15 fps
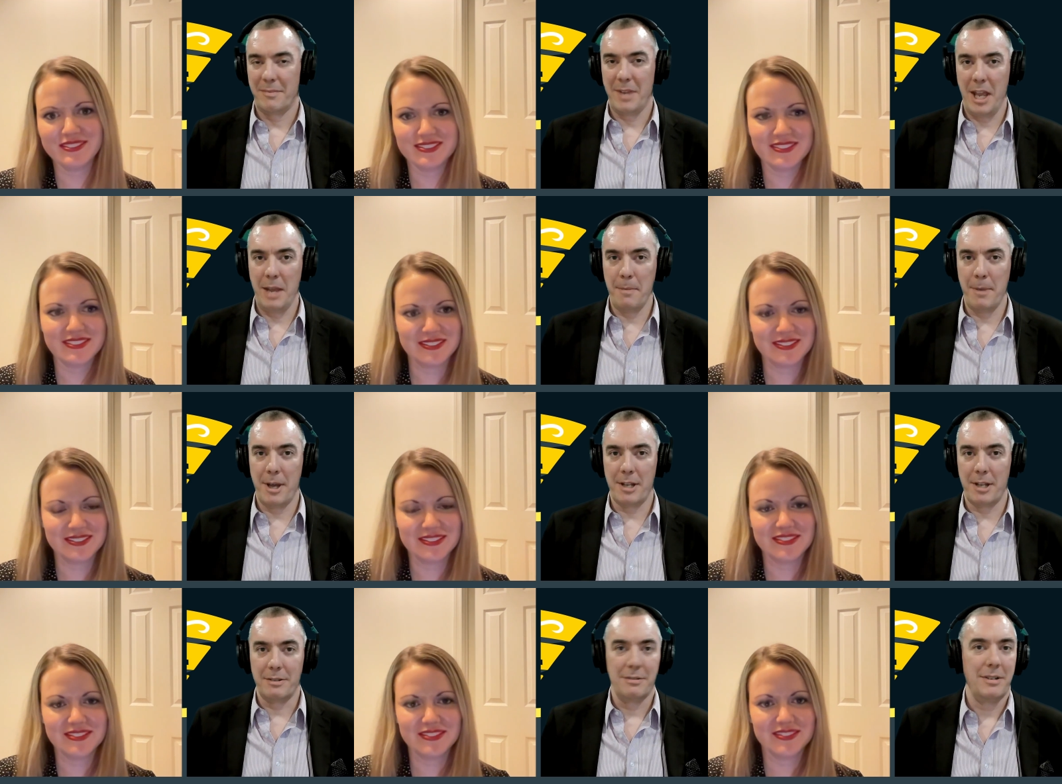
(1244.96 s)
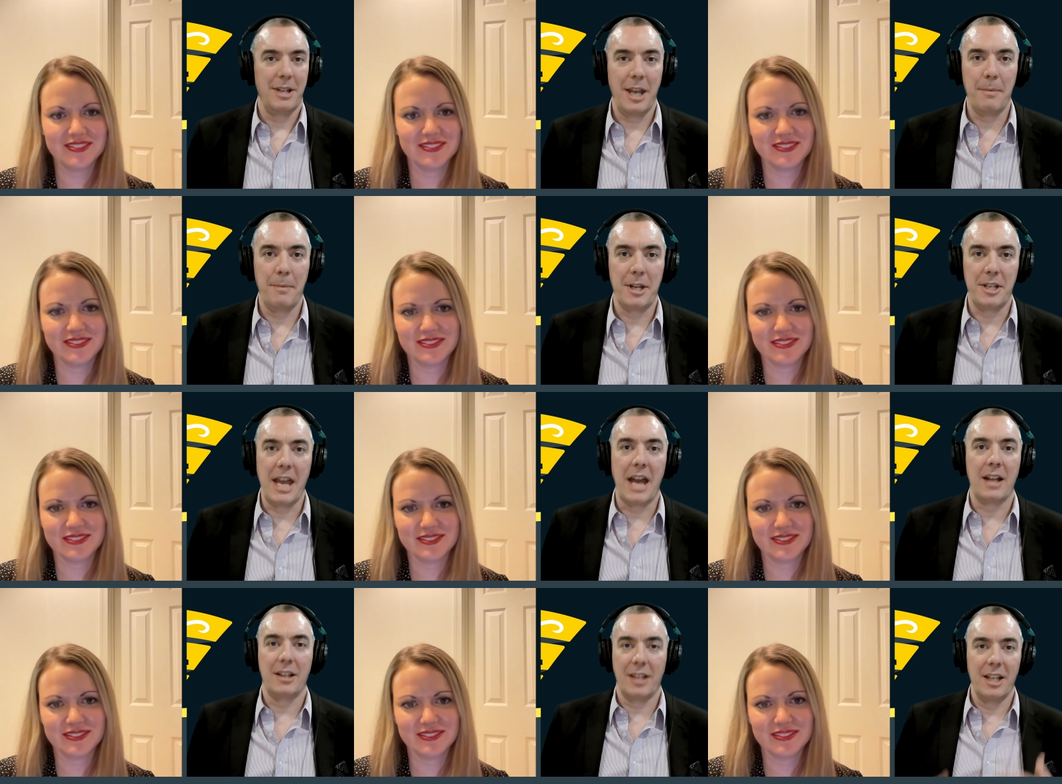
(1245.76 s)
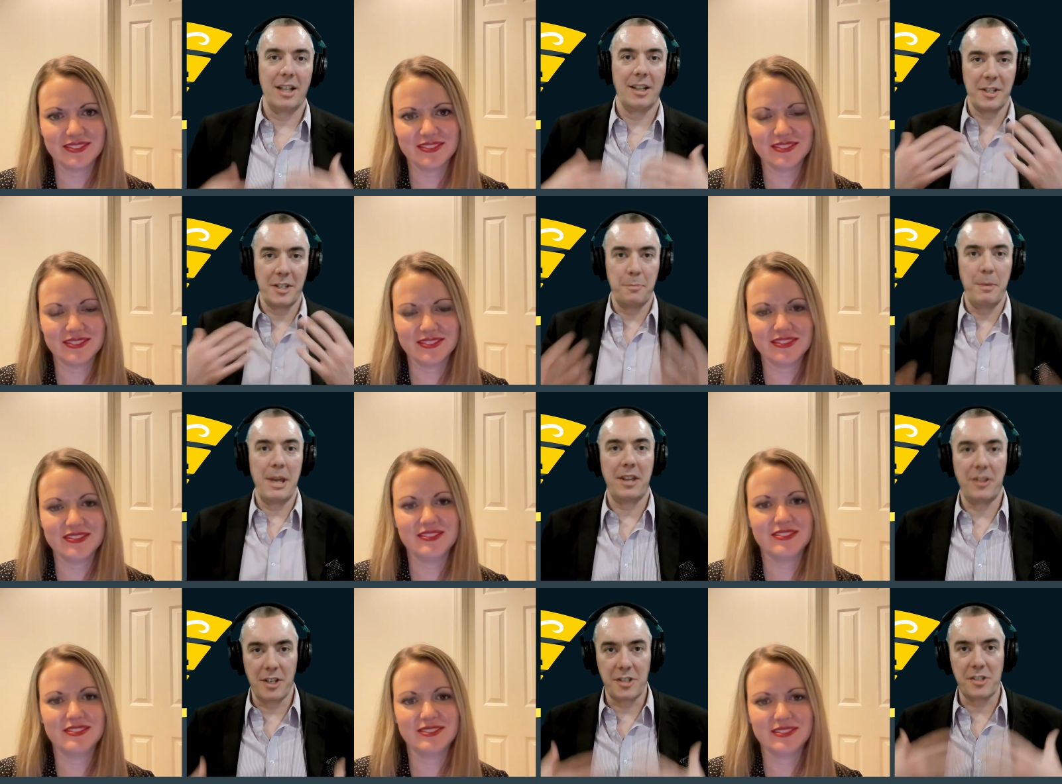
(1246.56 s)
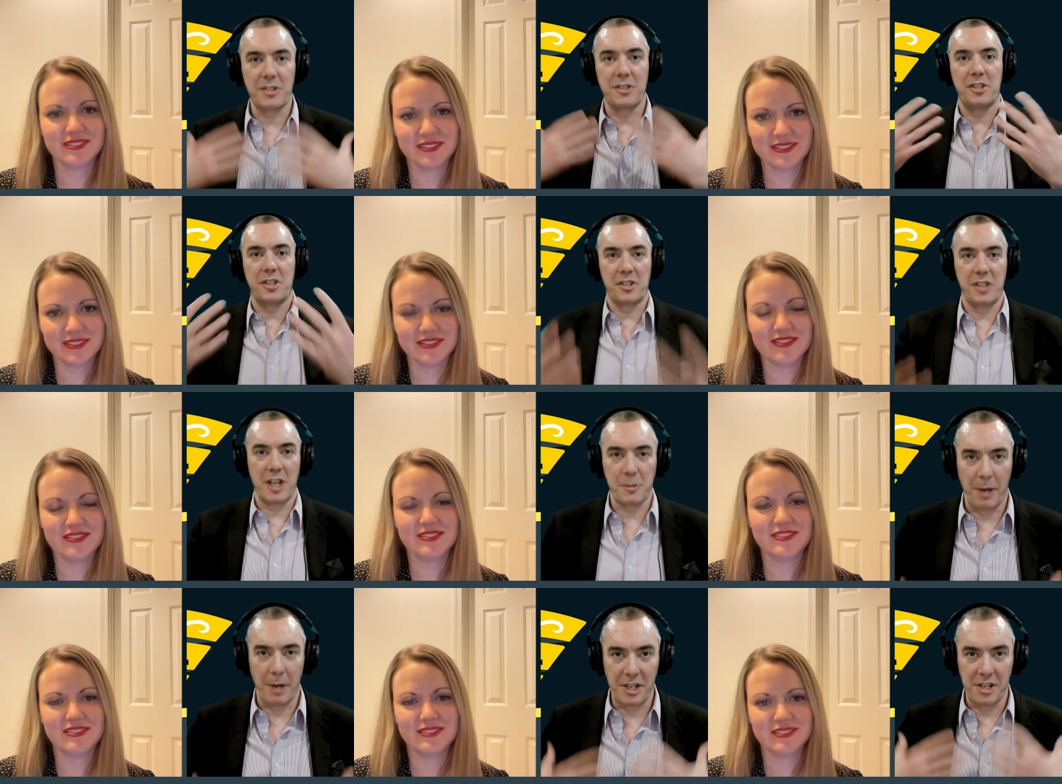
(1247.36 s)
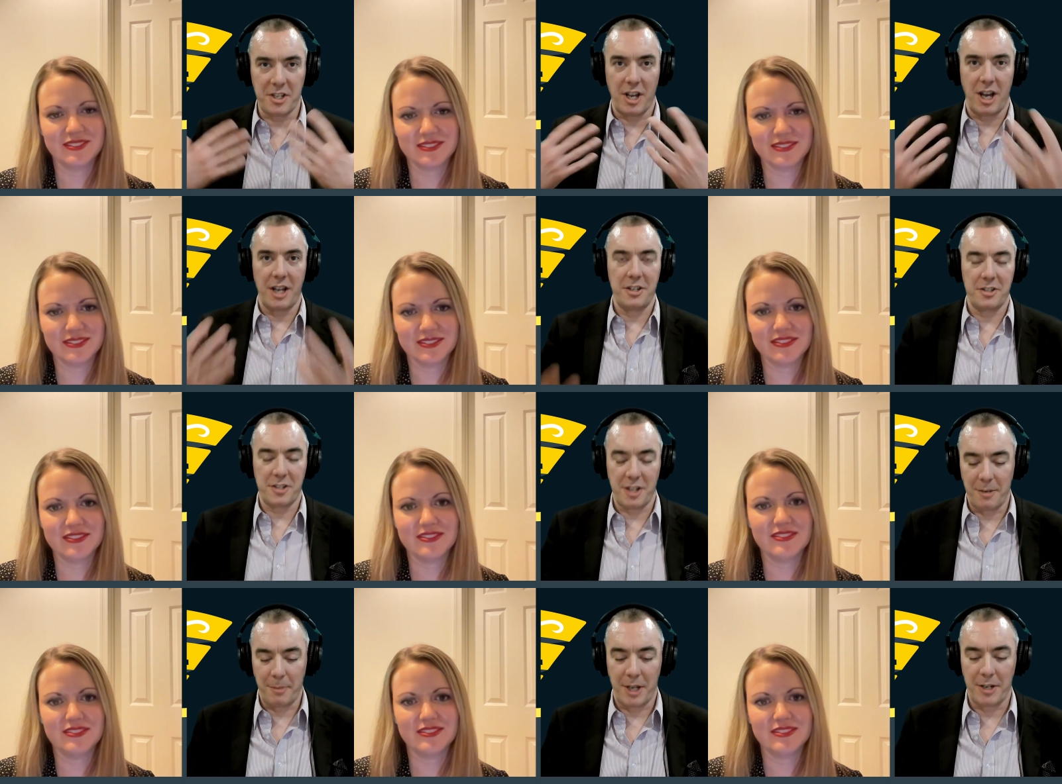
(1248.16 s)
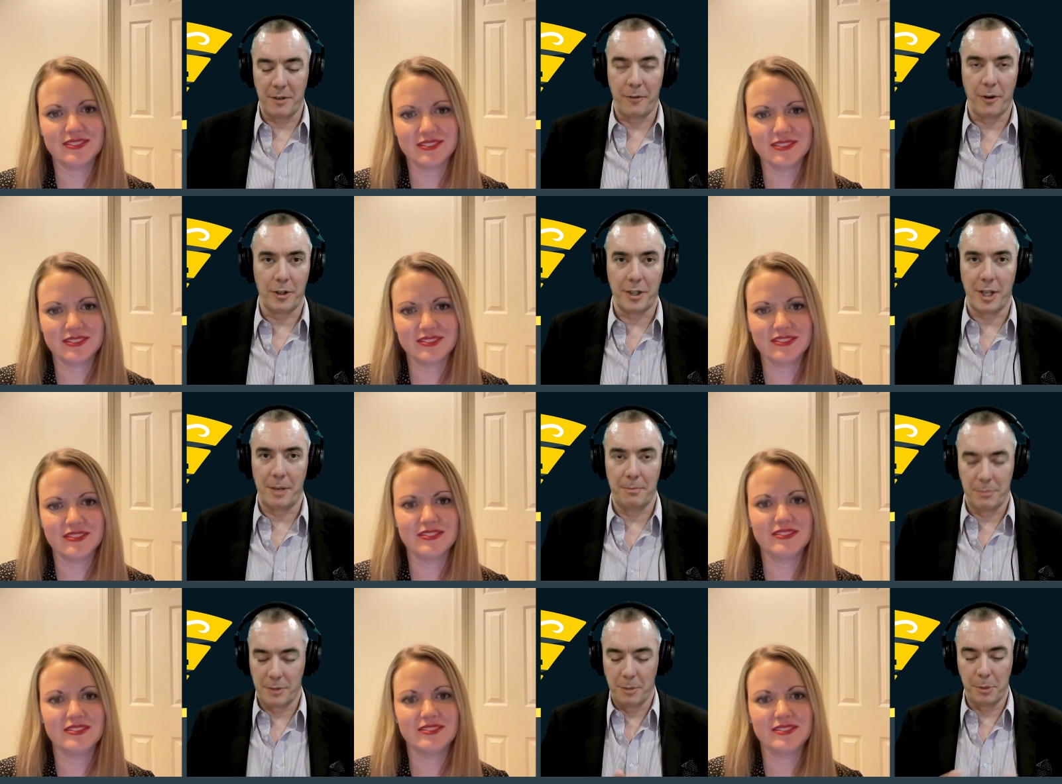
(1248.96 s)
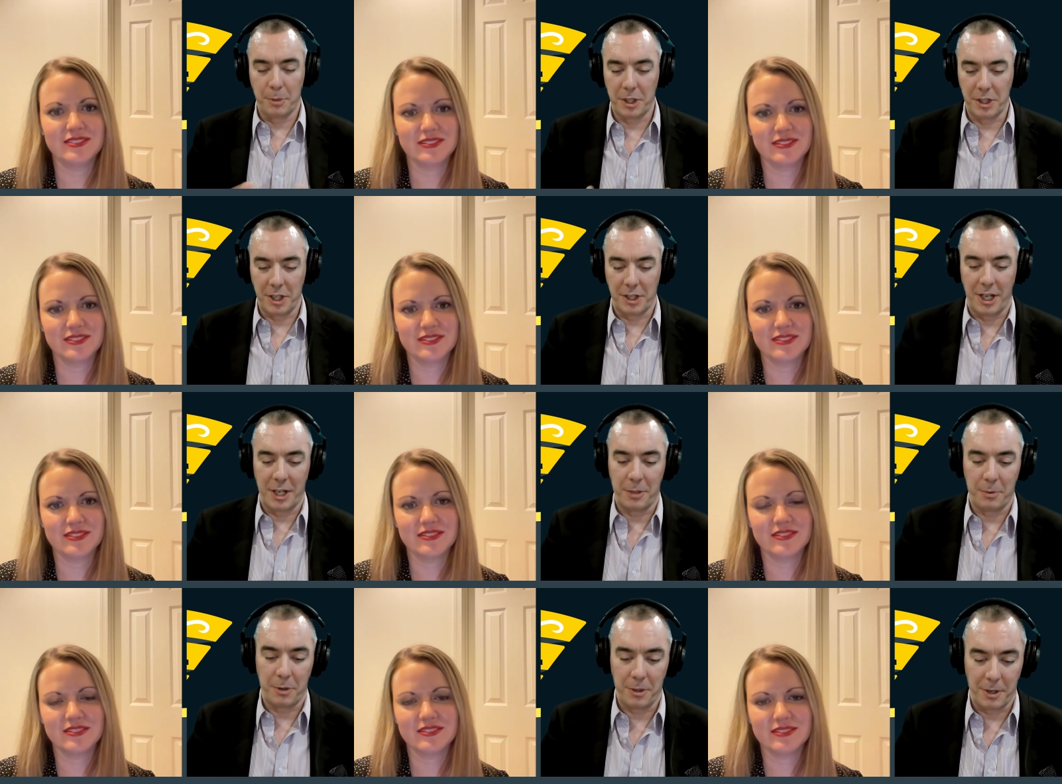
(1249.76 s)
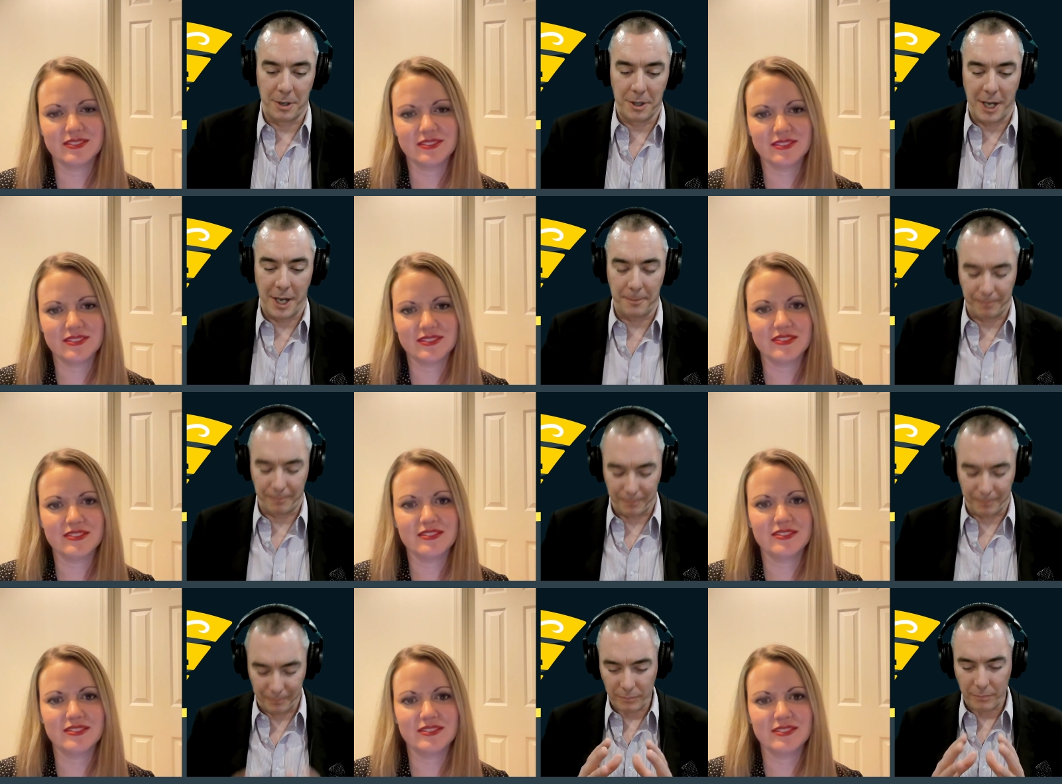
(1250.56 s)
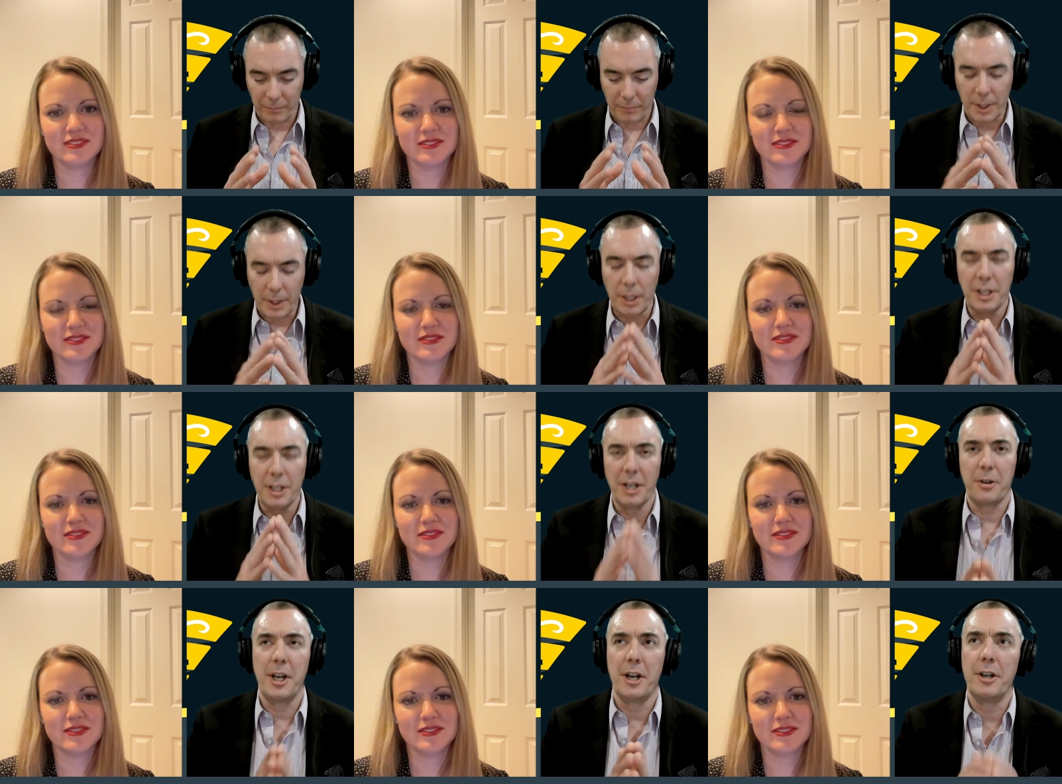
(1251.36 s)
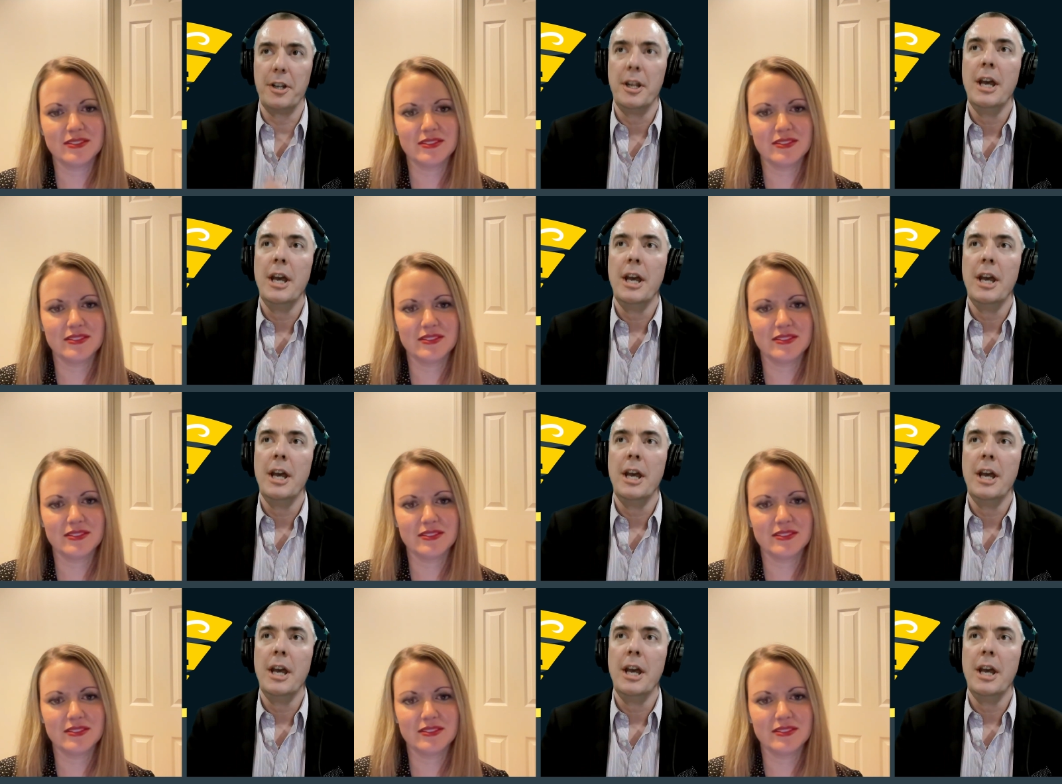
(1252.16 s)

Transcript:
Speaker 1: Amen. Amen. Yeah, let, us make this success by design instead of by default. I'm completely aligned with you on that. Now, Karen,